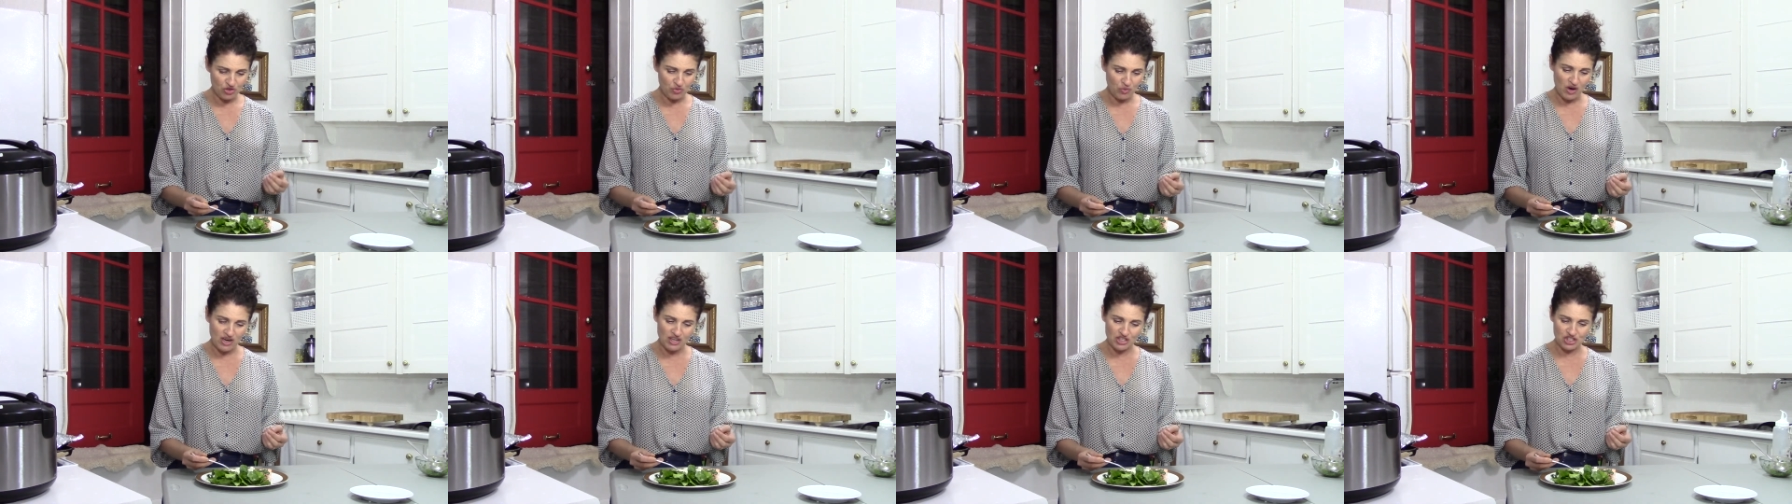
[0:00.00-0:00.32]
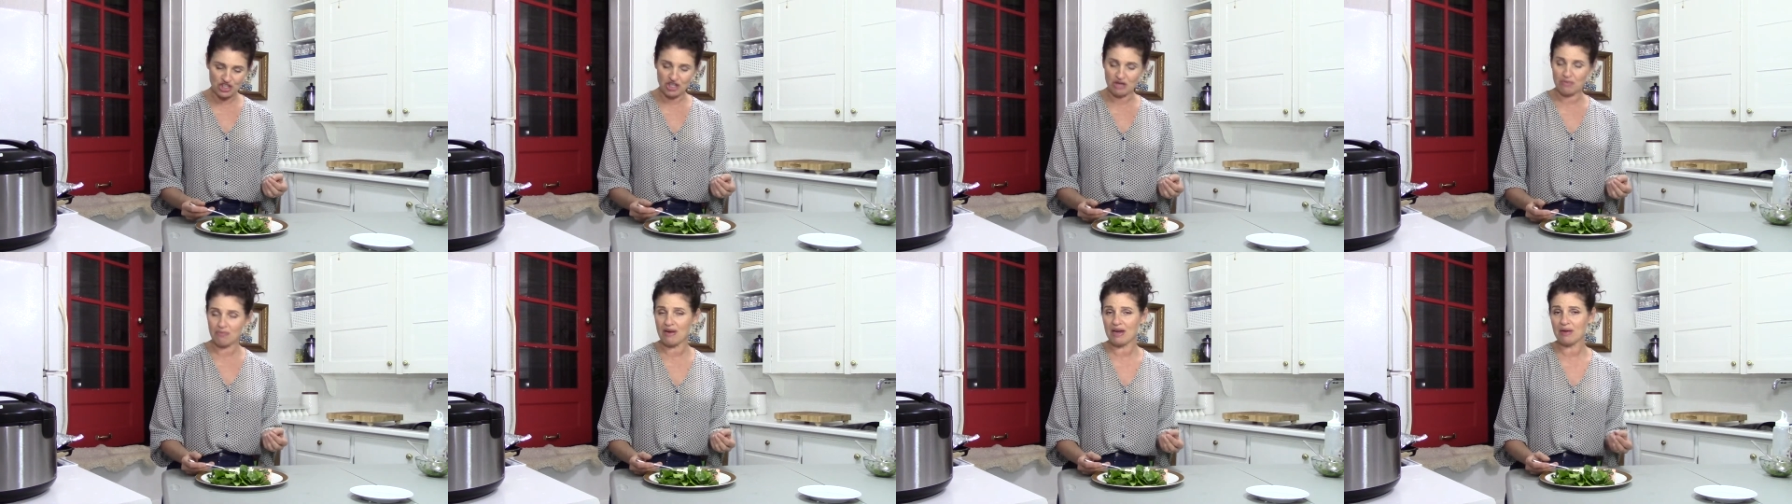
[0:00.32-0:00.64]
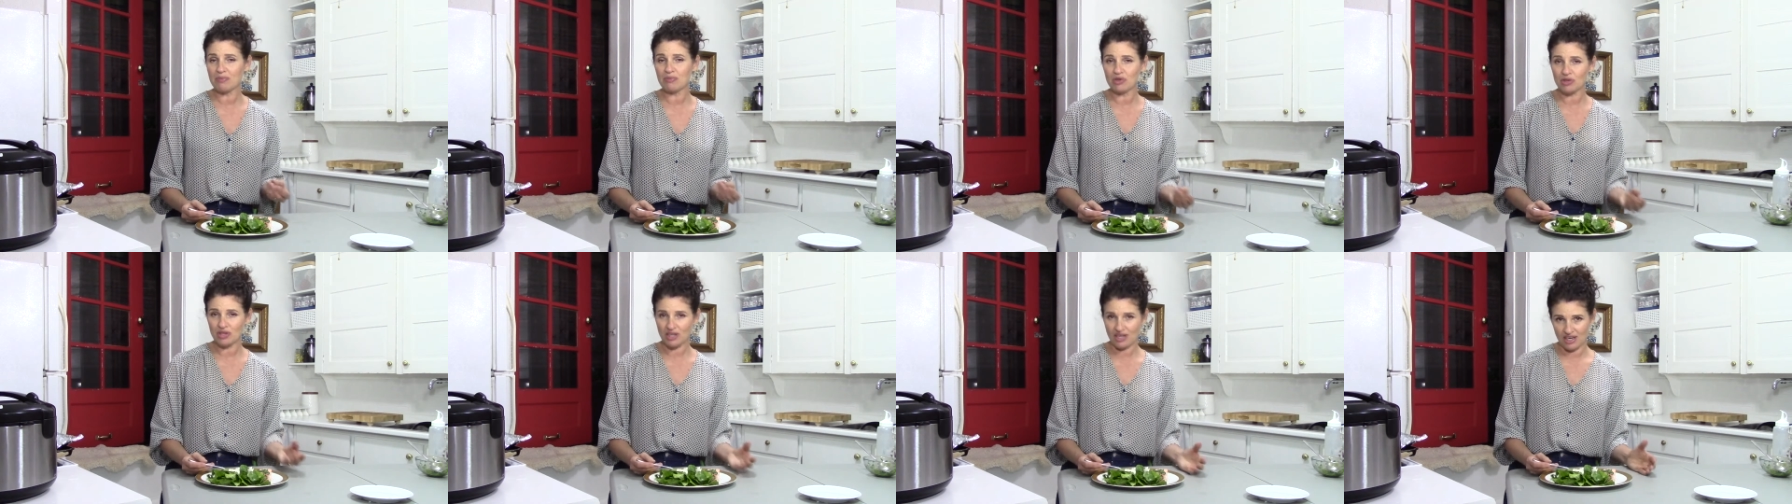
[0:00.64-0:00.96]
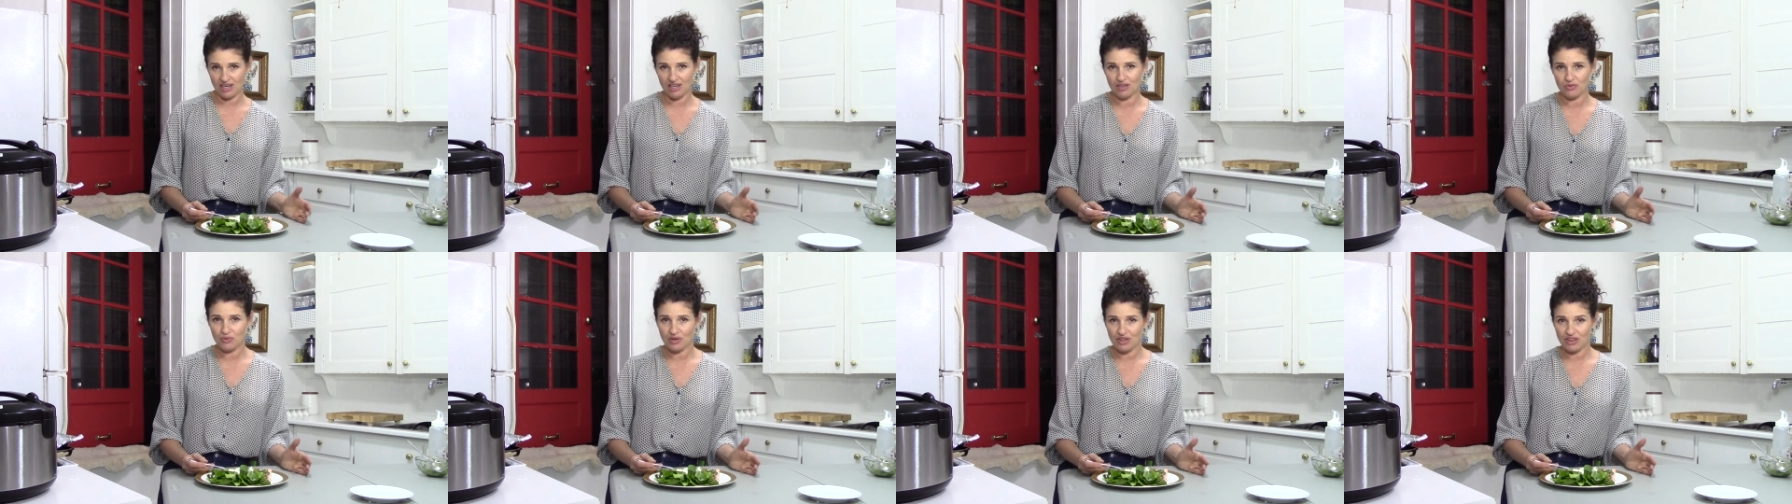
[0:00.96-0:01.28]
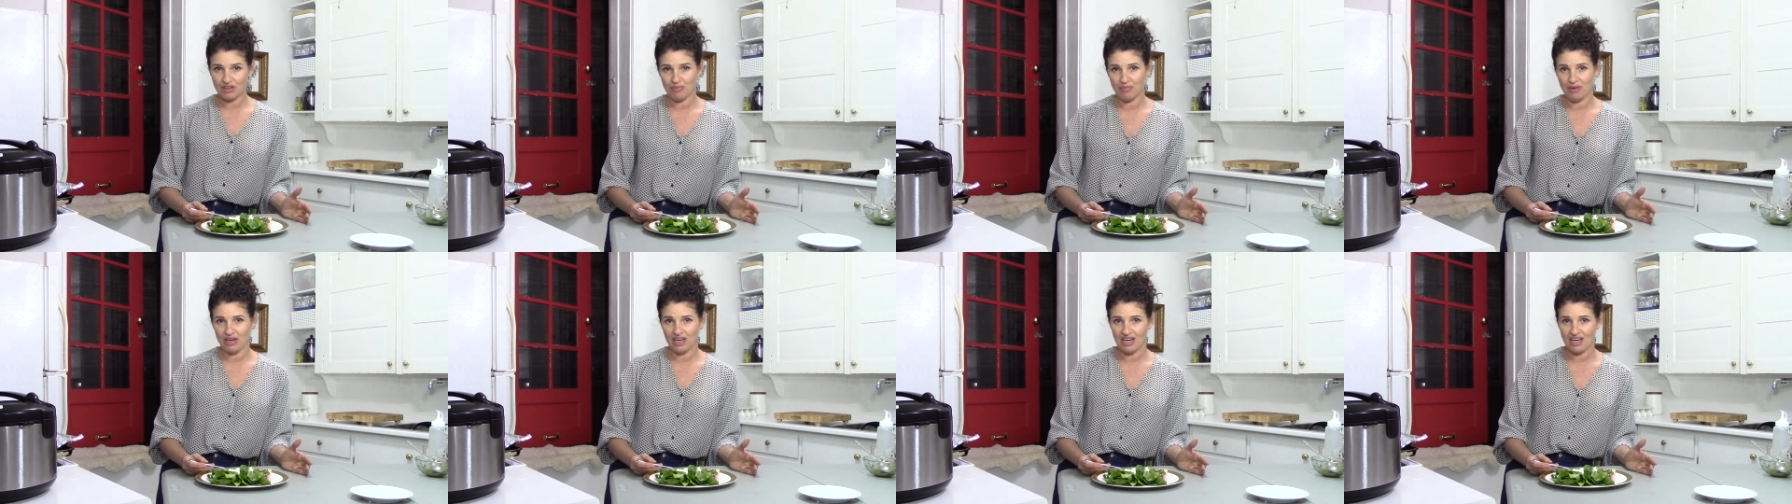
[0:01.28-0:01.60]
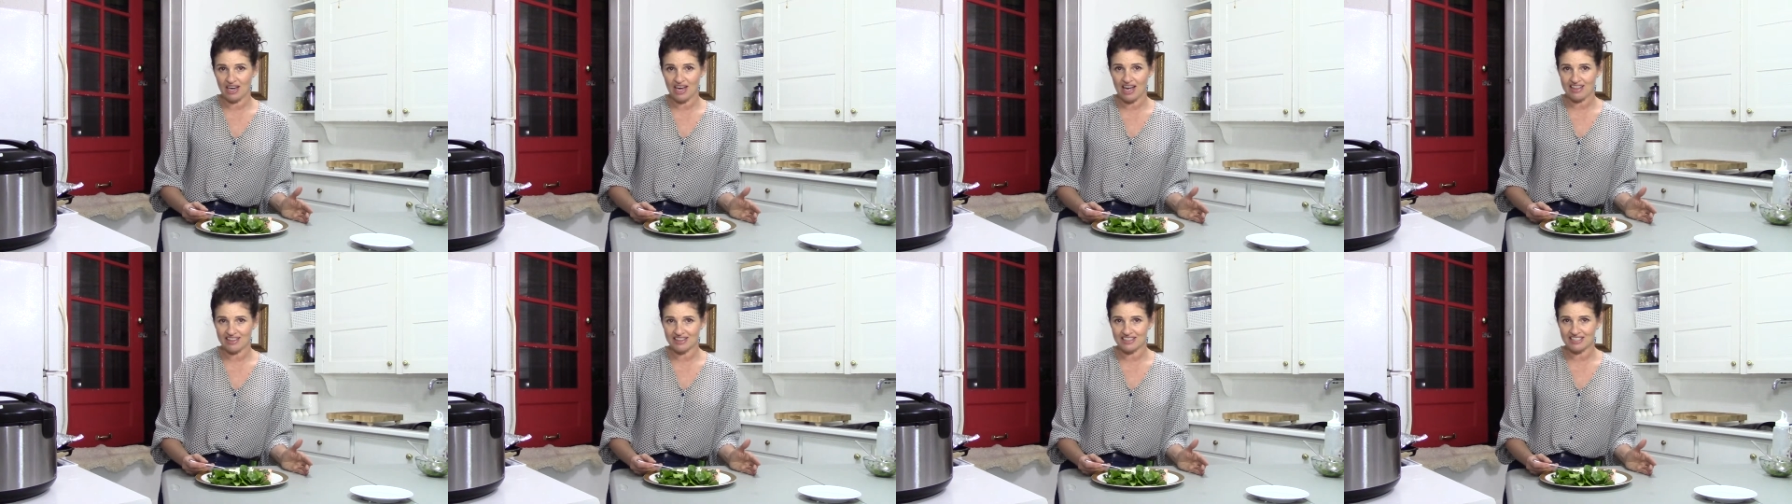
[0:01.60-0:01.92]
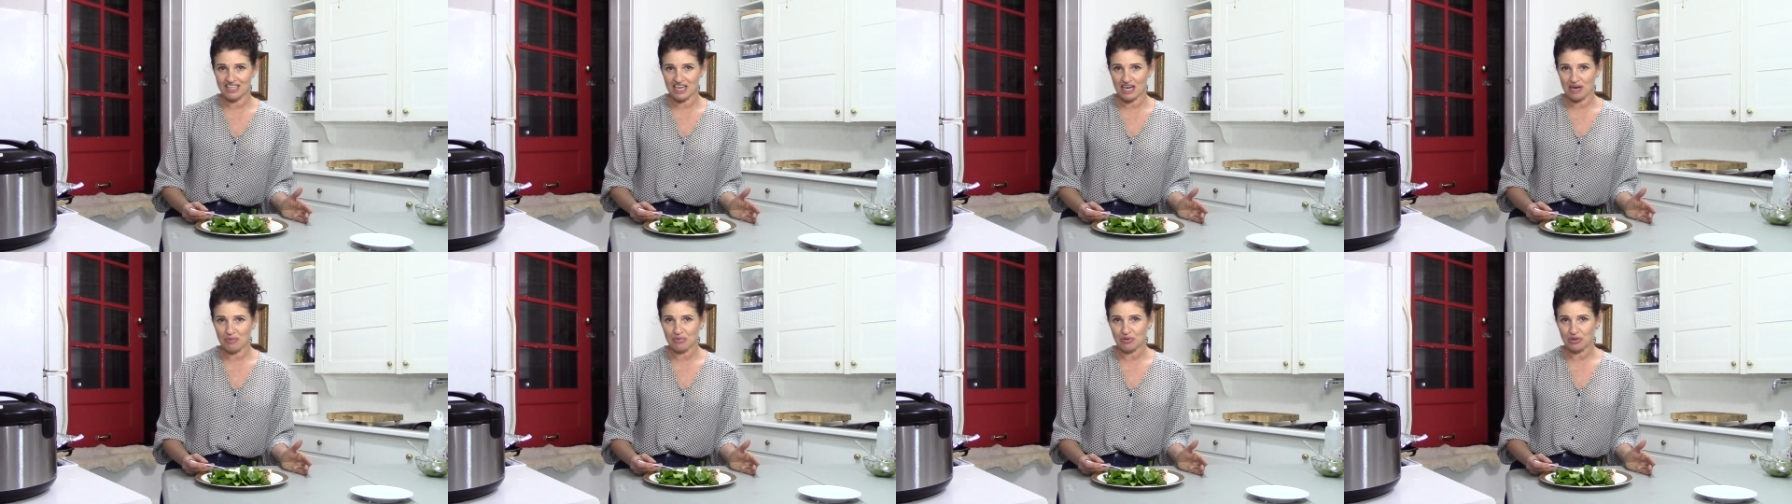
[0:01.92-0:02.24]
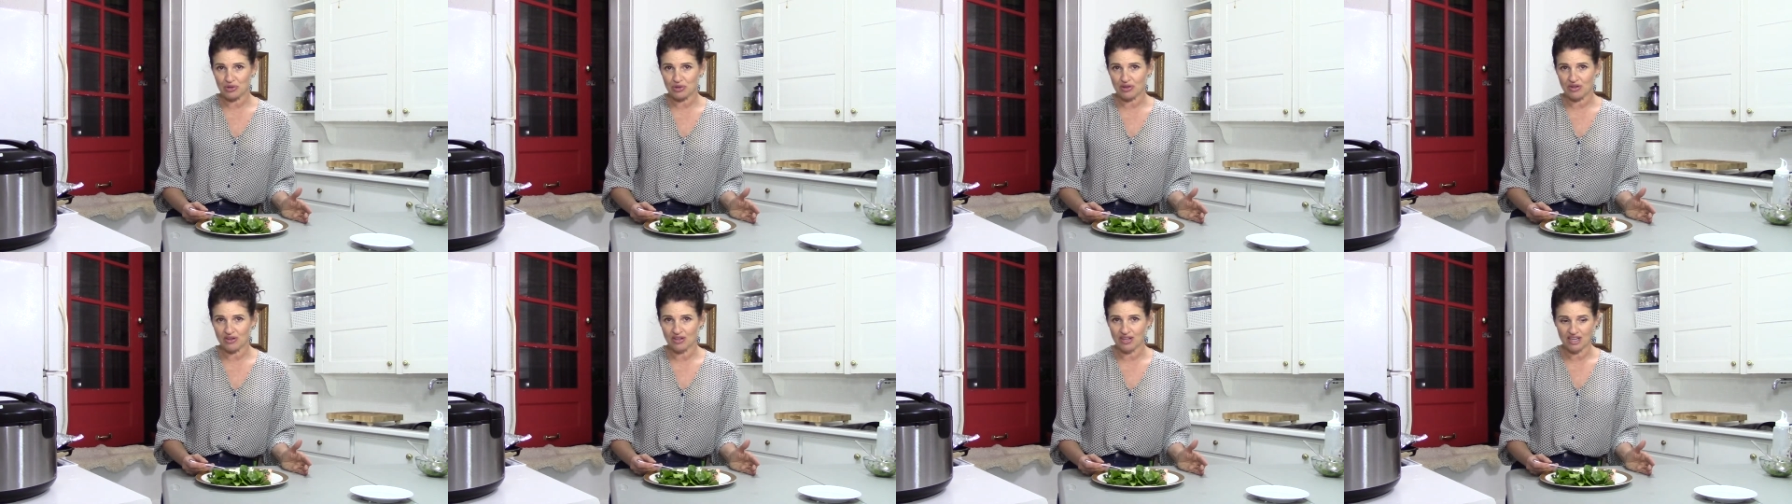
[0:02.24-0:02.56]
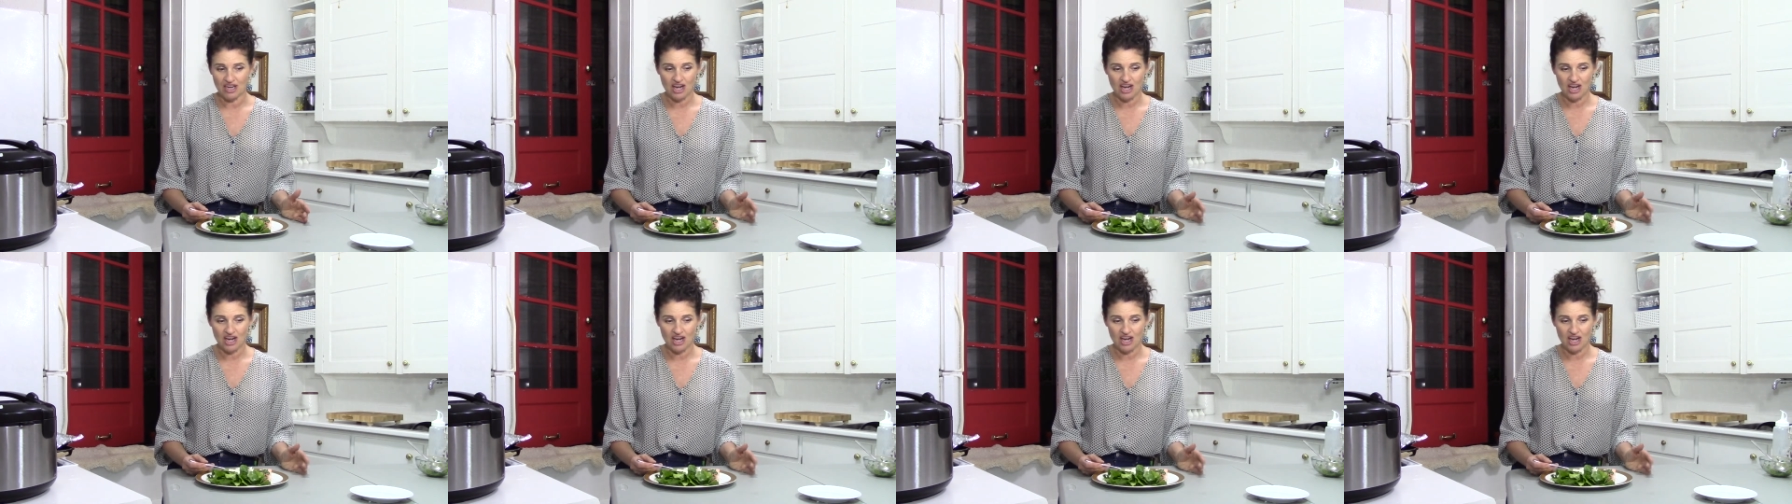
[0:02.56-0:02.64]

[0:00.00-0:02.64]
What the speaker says: watching Mabel eat with me at the table,